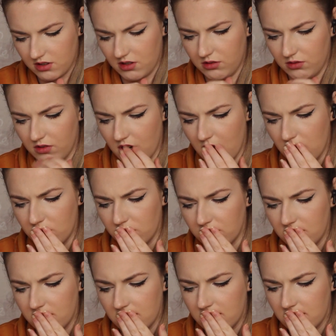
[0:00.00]
Oh no.
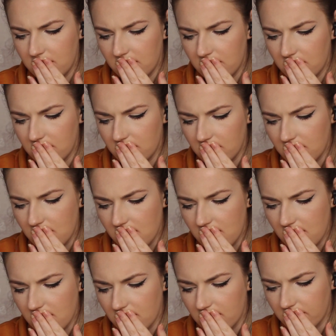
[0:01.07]

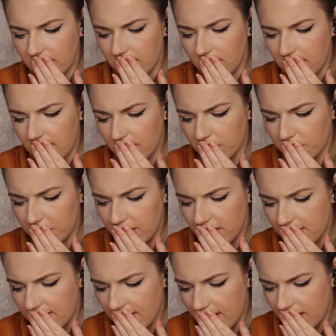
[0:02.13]
Oh my God, what
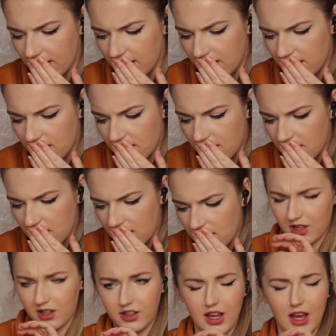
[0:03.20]
is that?
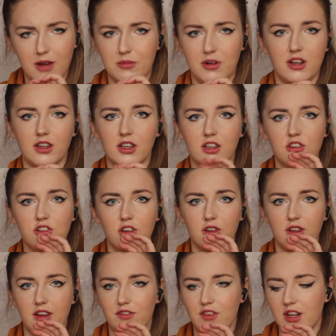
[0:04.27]
Okay, I'm not even gonna show
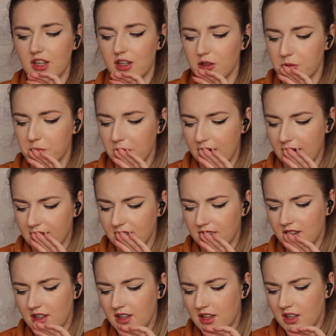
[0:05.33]
that video, but
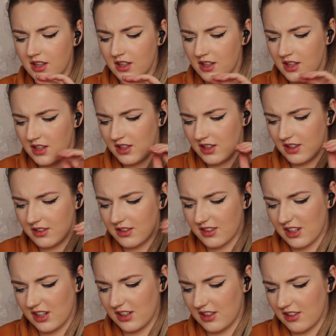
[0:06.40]
it's
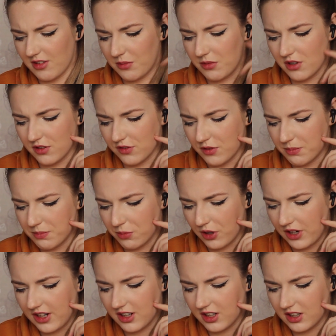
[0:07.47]
clearly some sort of a
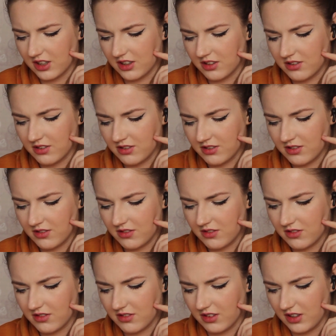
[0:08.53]
breeder.
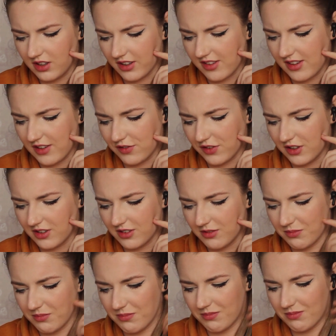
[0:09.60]
Looks like
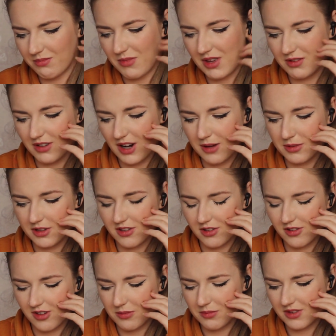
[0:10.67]
for meat rabbits
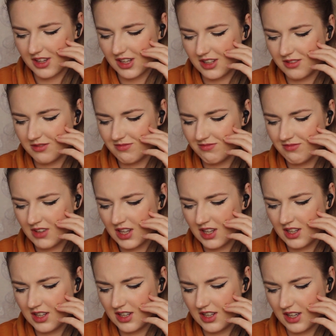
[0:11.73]
or something.
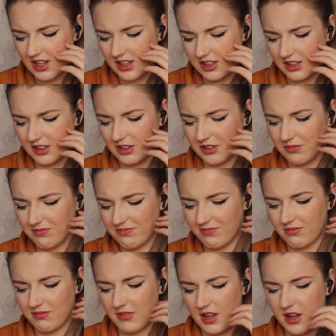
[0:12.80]
And they're
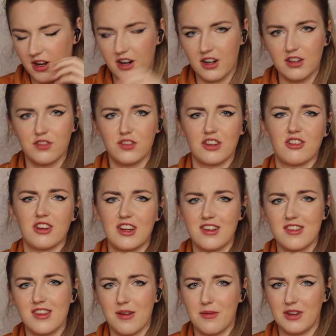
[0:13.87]
artificially
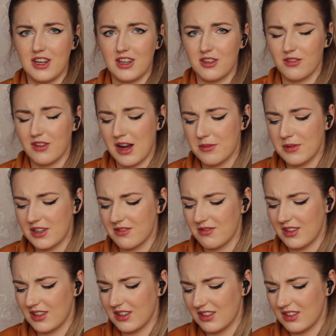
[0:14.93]
inseminating a rabbit.